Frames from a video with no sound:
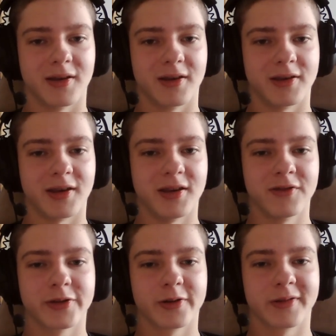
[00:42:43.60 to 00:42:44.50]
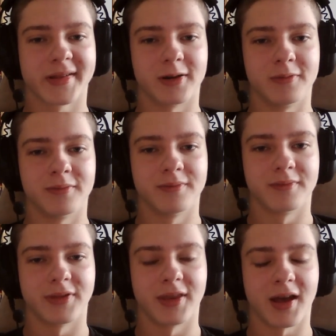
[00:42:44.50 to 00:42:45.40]
yeah, even though some
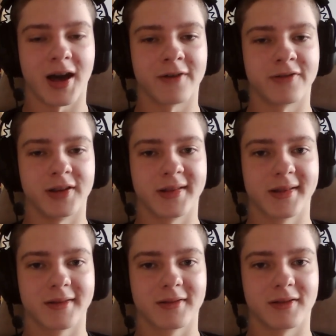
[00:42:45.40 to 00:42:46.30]
athletes